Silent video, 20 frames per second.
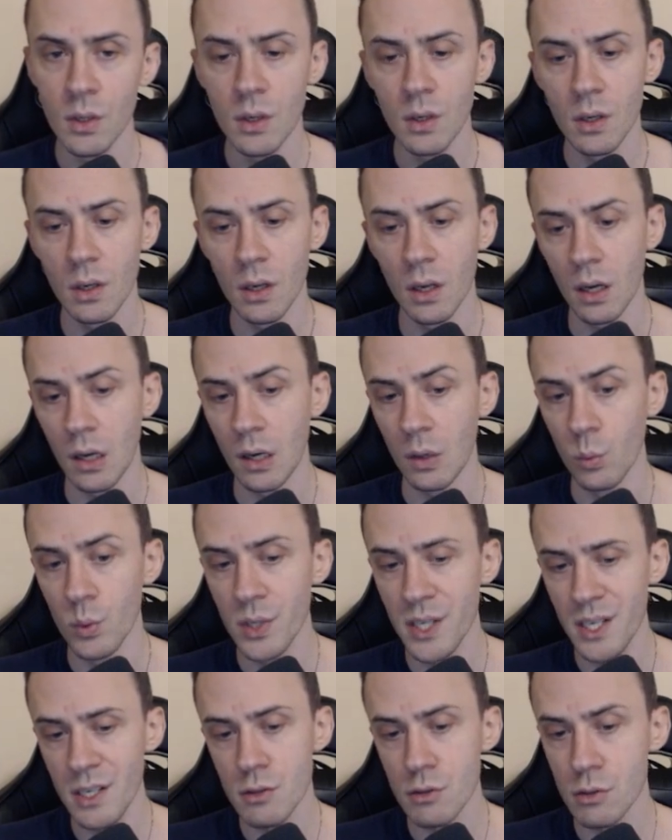
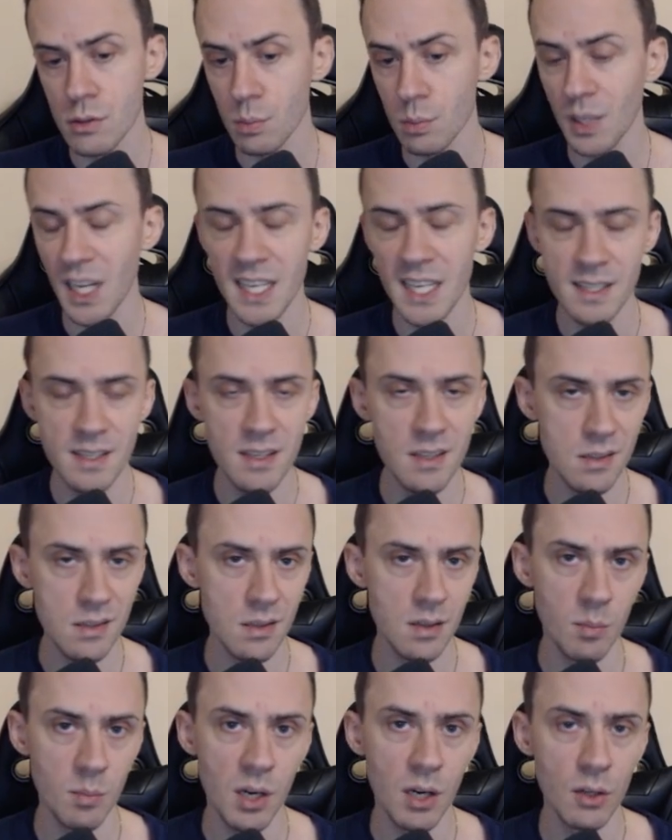we need to supply a
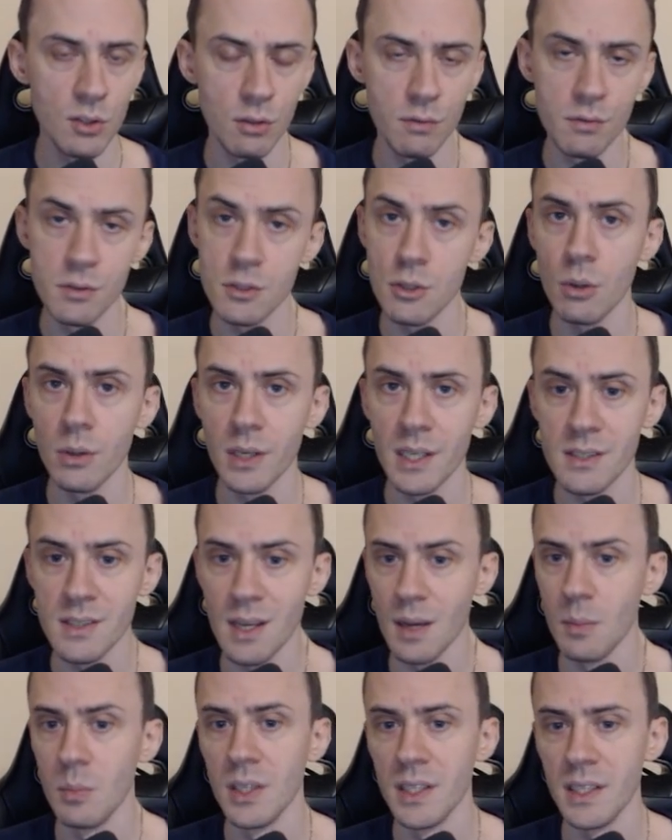decent amount of tokens,
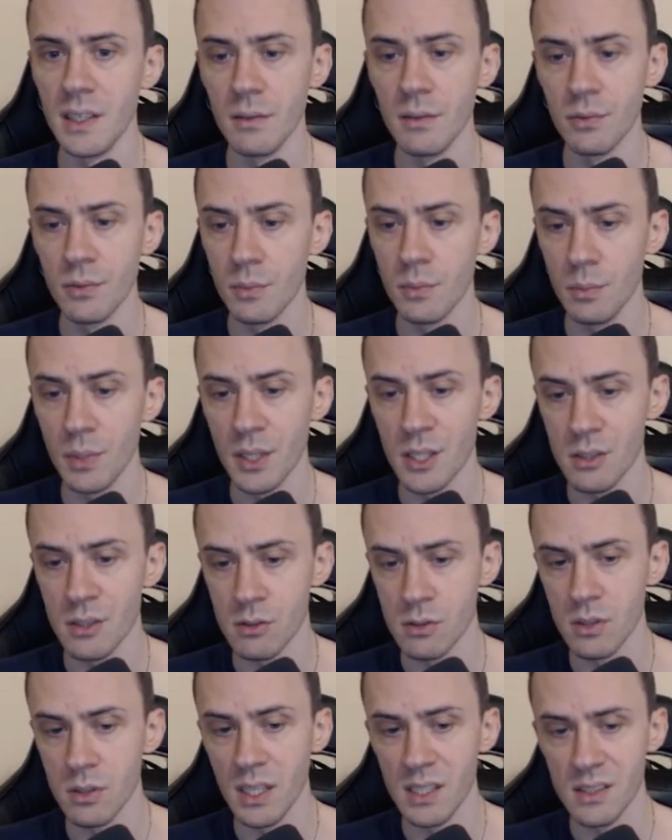I believe,
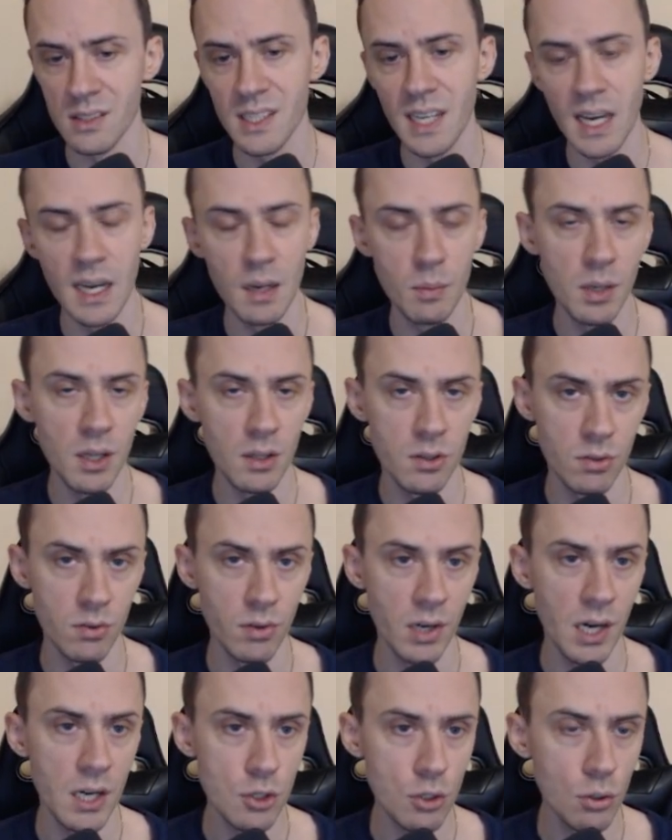because there's got to be a
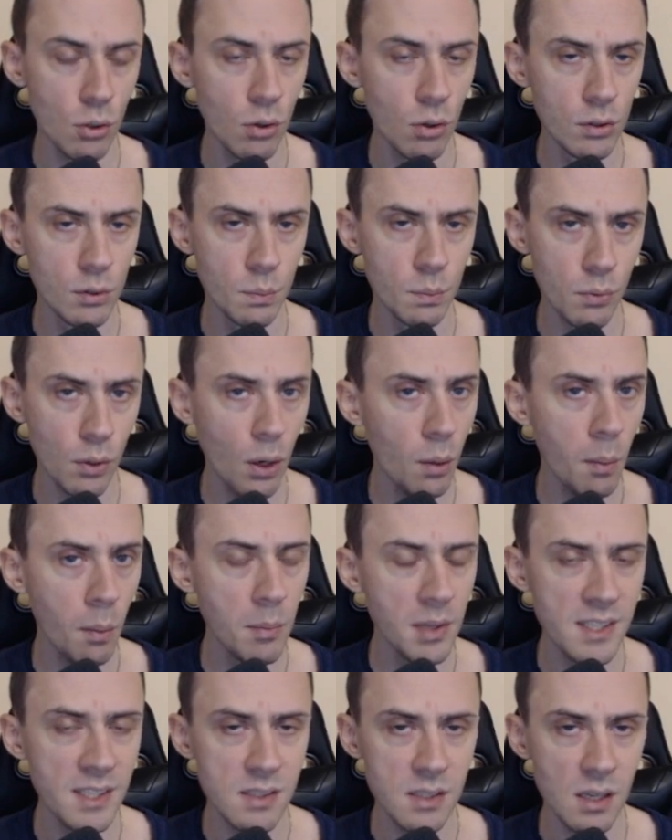threshold
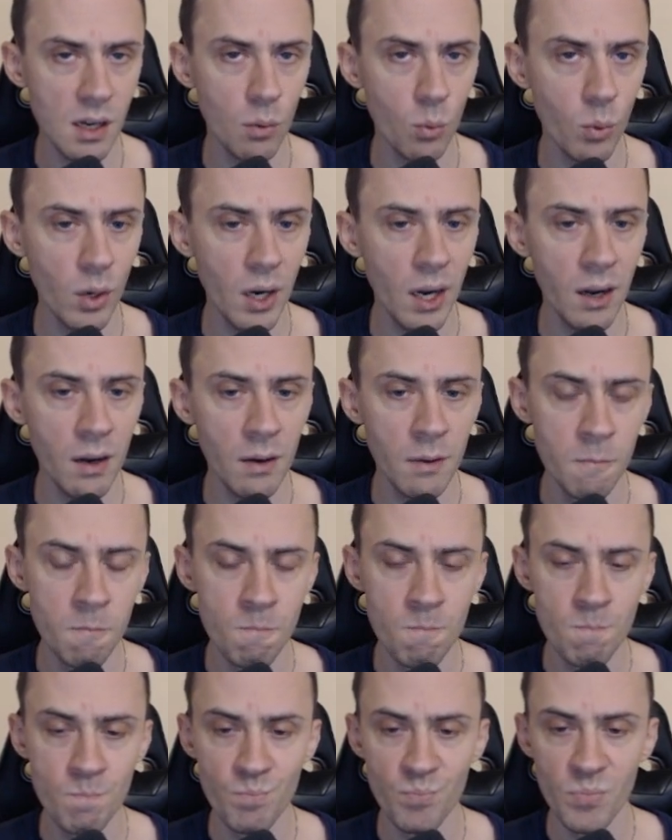probably somewhere
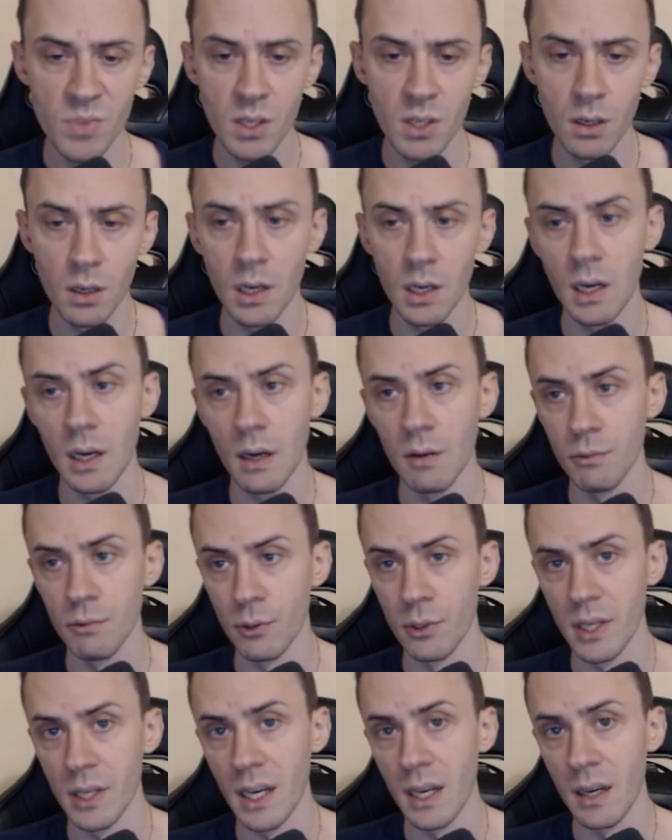
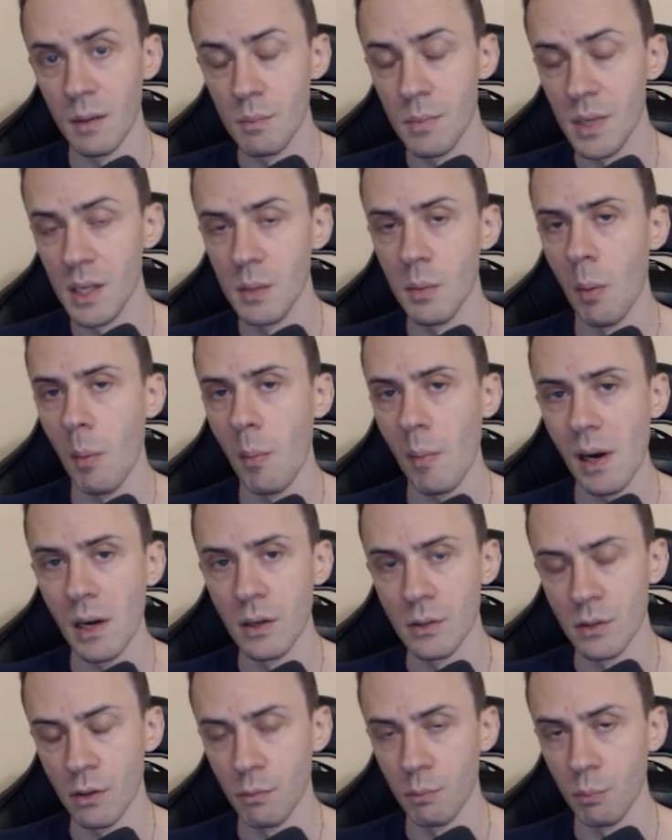for the minimum
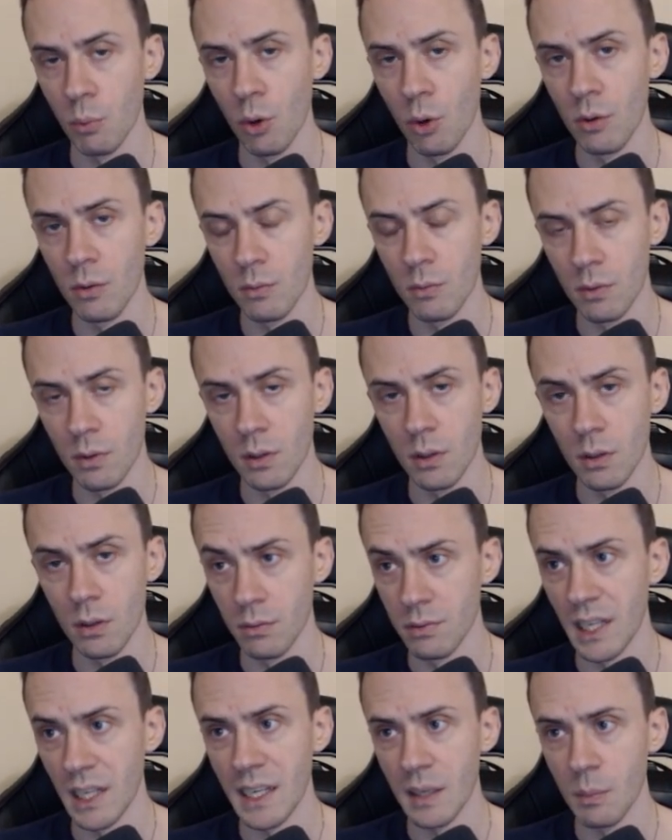amount
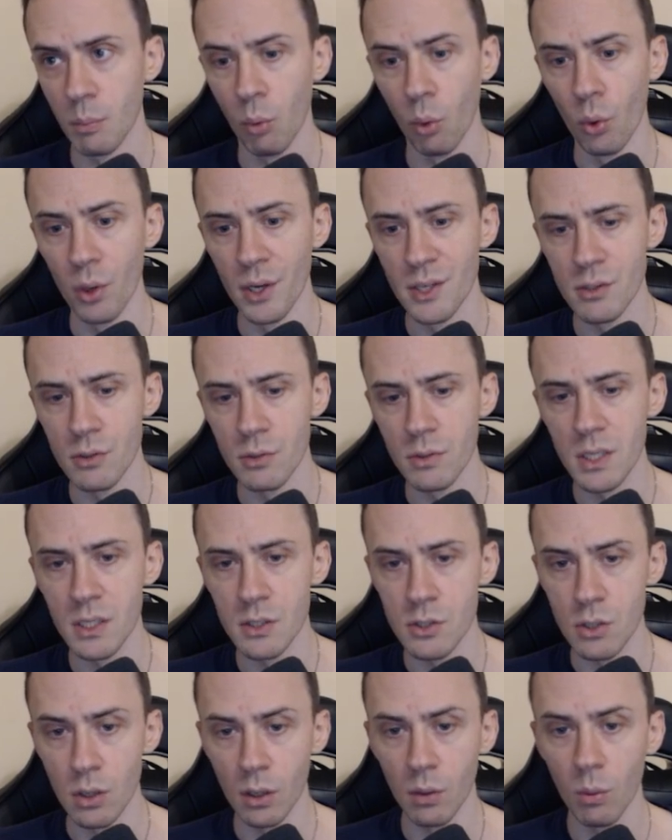of like points you
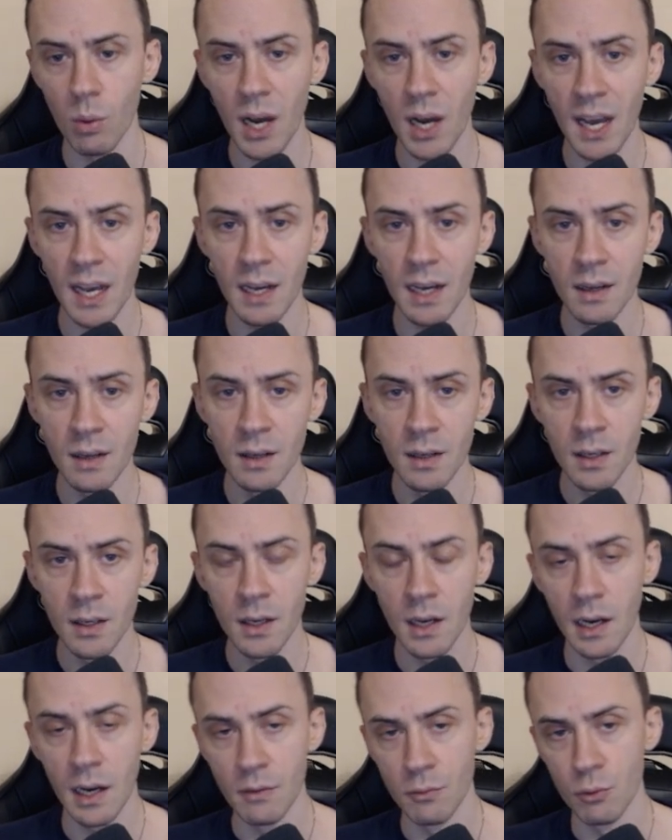need to acquire.
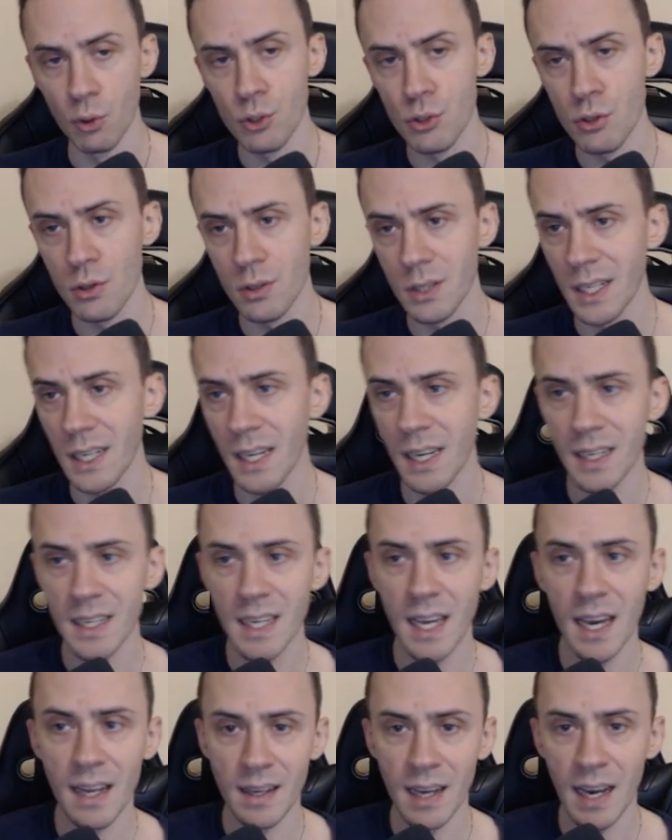Unfortunately,
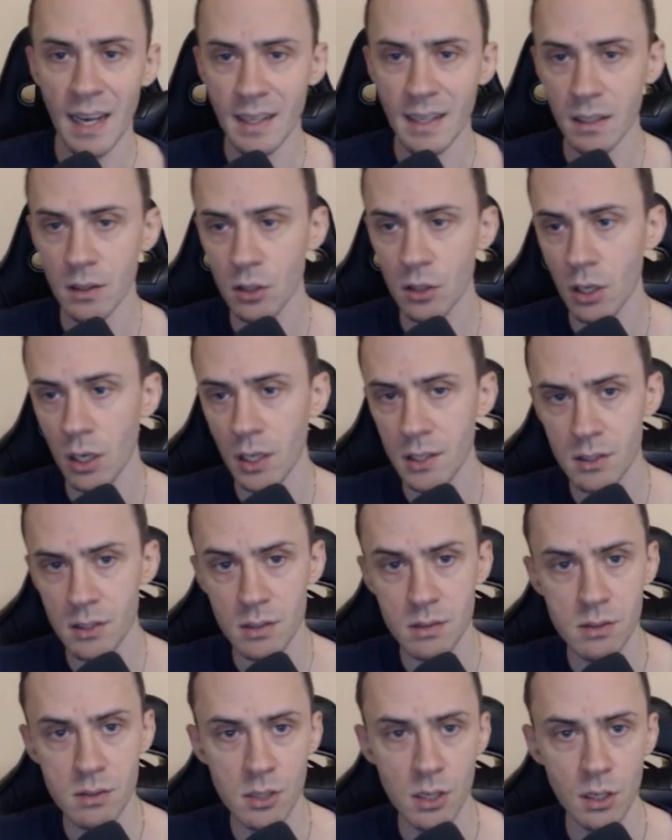again, I cannot
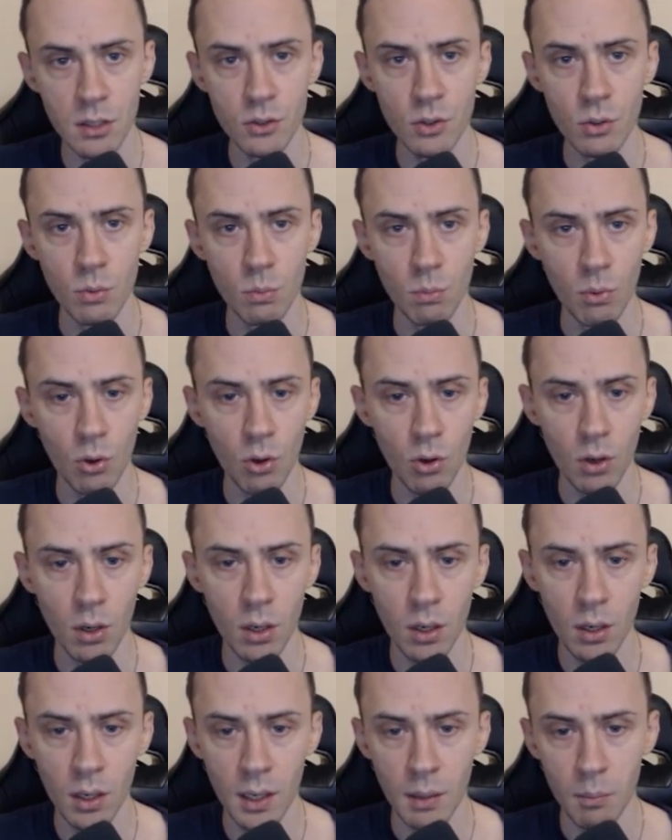tell you
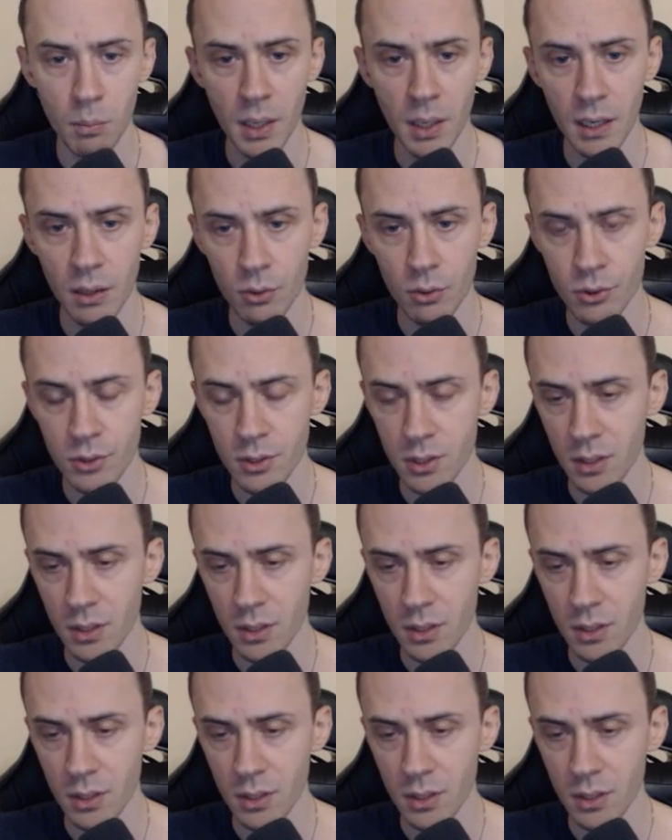more about